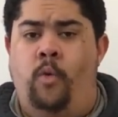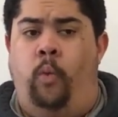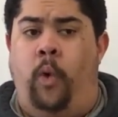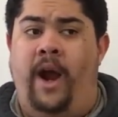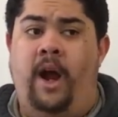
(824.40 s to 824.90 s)

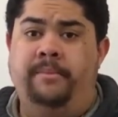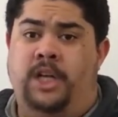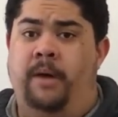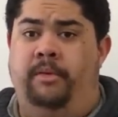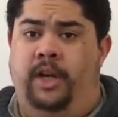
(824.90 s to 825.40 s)
where I'm
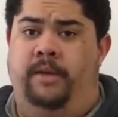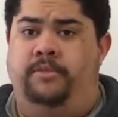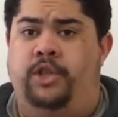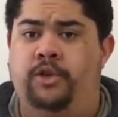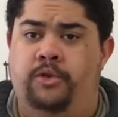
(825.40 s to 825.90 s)
doubling them
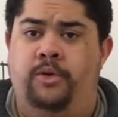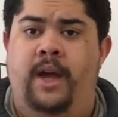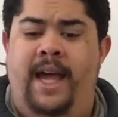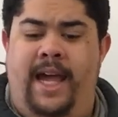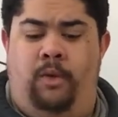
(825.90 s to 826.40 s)
to,
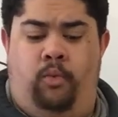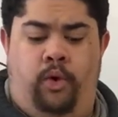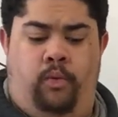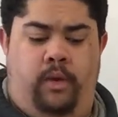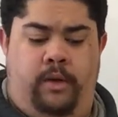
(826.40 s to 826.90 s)
and
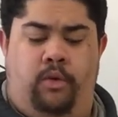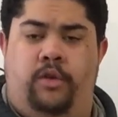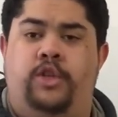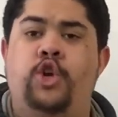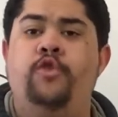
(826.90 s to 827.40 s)
we're
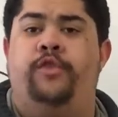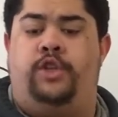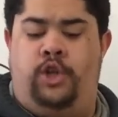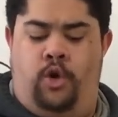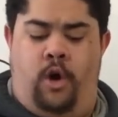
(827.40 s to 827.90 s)
2 for
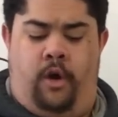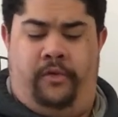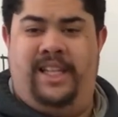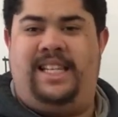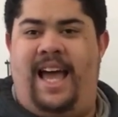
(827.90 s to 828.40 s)
2 on
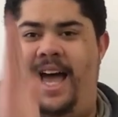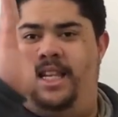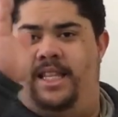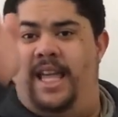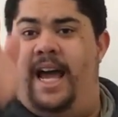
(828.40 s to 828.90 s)
this guy
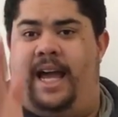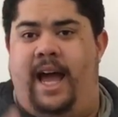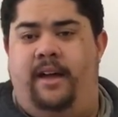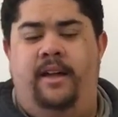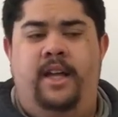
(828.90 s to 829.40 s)
to that guy.
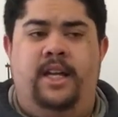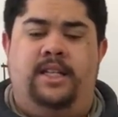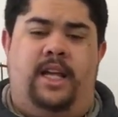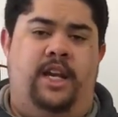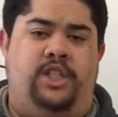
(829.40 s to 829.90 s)
It's
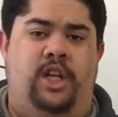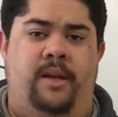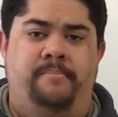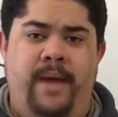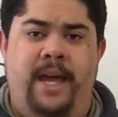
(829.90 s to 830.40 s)
not
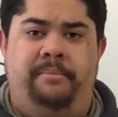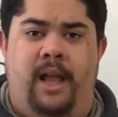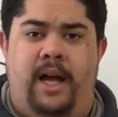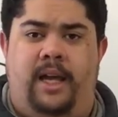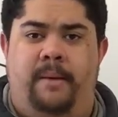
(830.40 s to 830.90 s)
necessarily man
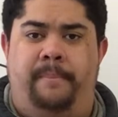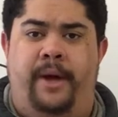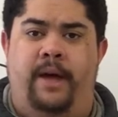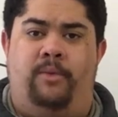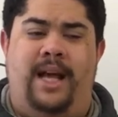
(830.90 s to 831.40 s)
blocking,
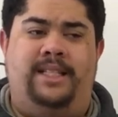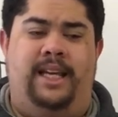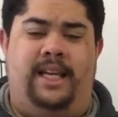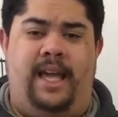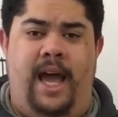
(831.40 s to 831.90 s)
but when I say
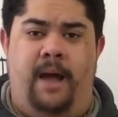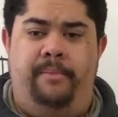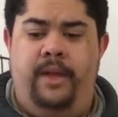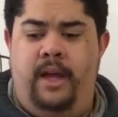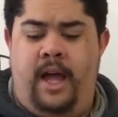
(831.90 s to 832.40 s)
gap,
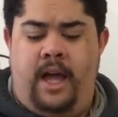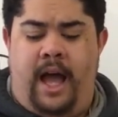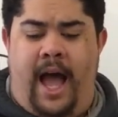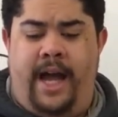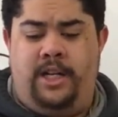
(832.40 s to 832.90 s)

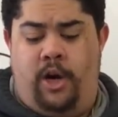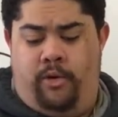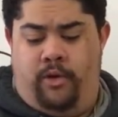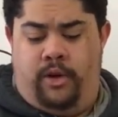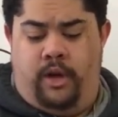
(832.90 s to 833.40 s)
I
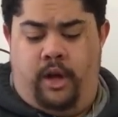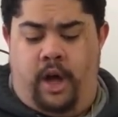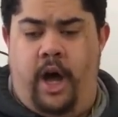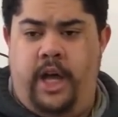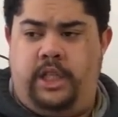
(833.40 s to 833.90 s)
know
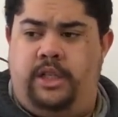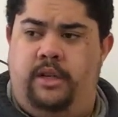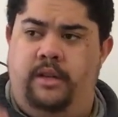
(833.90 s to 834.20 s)
us